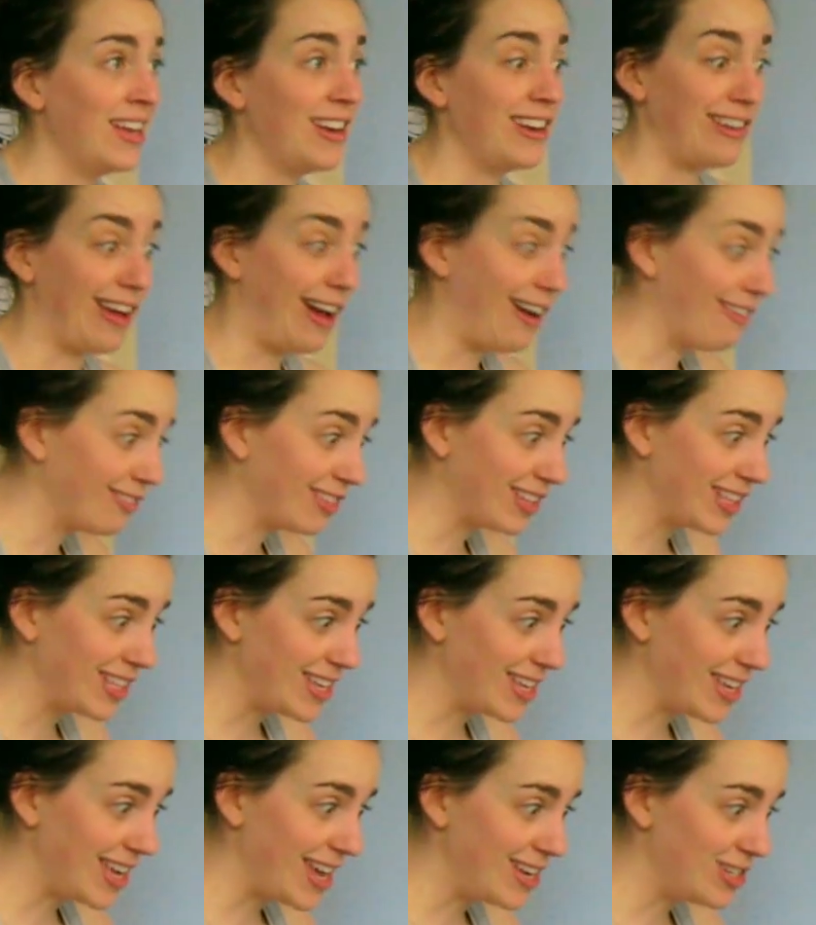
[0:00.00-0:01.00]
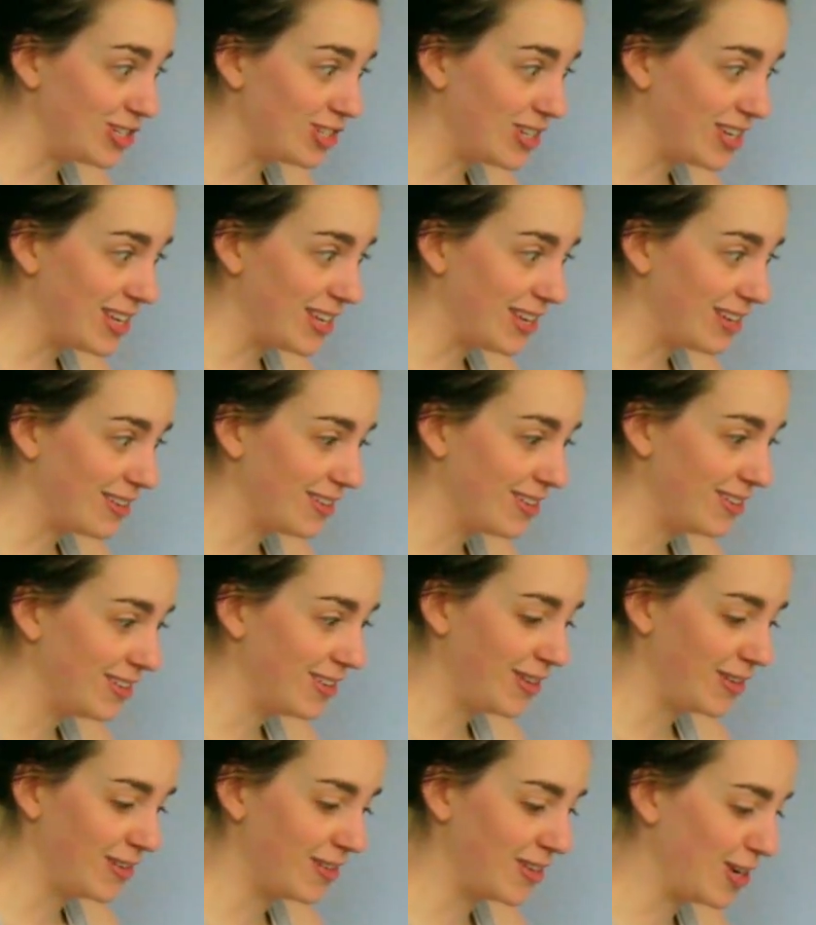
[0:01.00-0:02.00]
not really engaging,
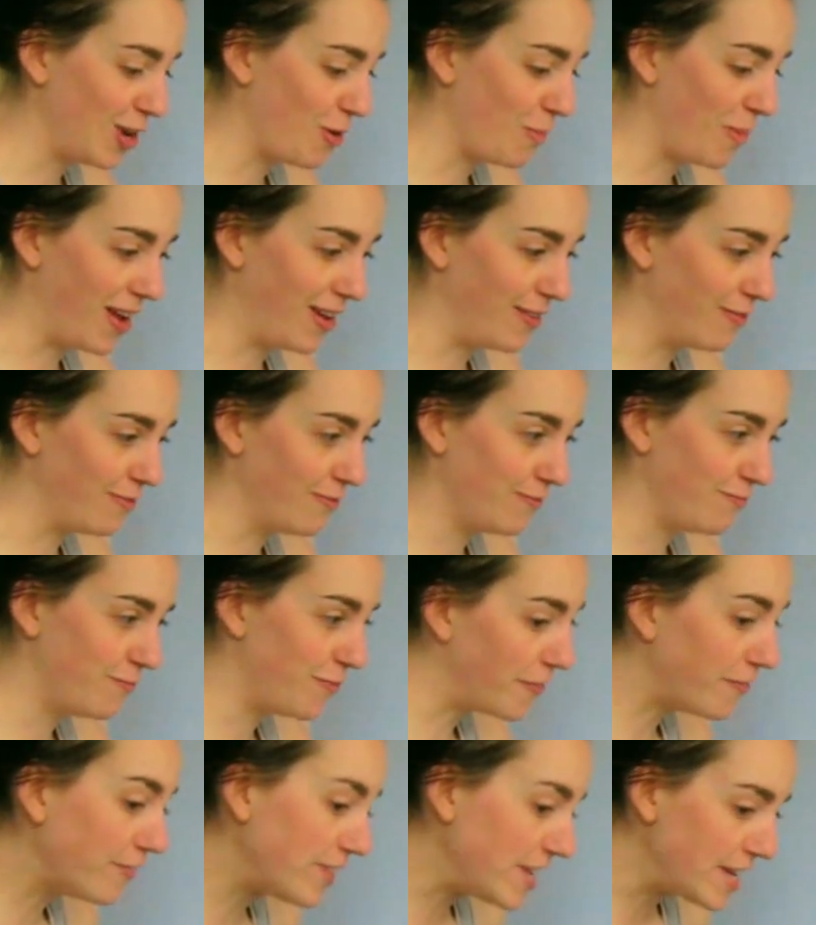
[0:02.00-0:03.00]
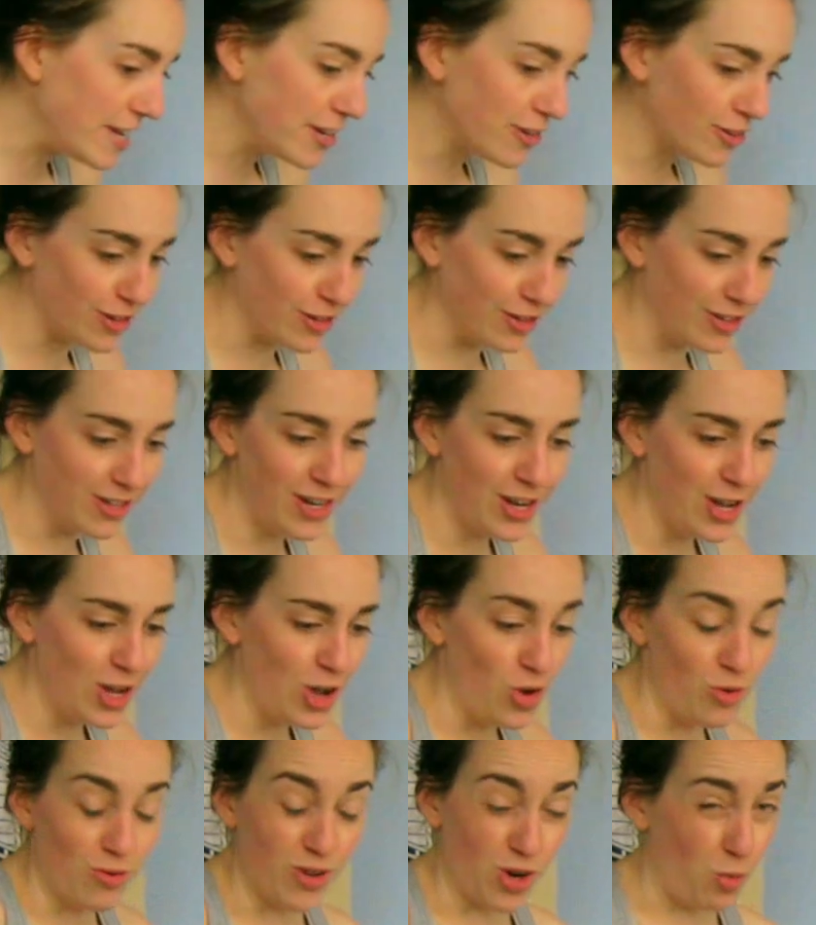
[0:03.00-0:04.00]
my feet or,
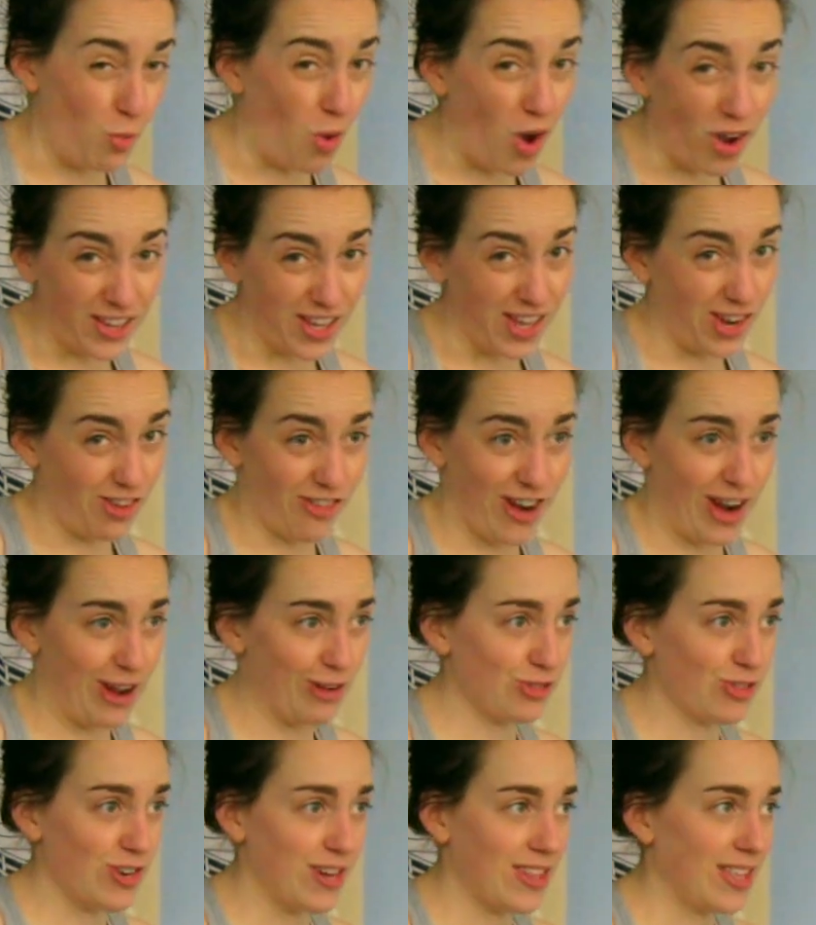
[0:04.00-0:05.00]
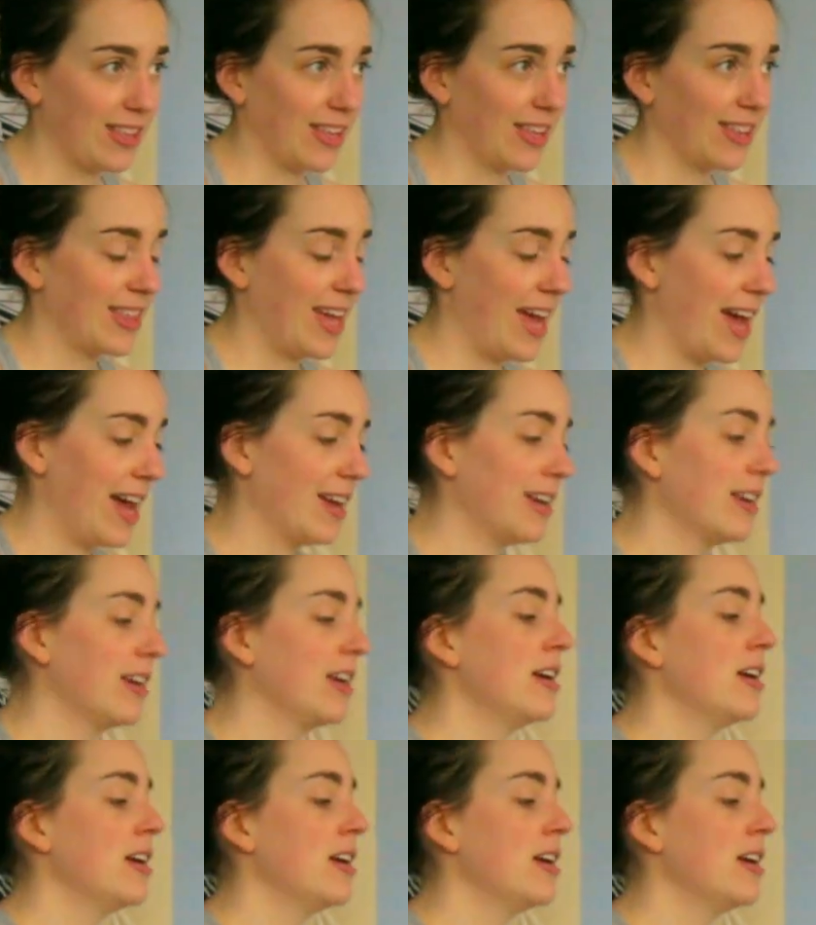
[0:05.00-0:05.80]
walking around or anything like that.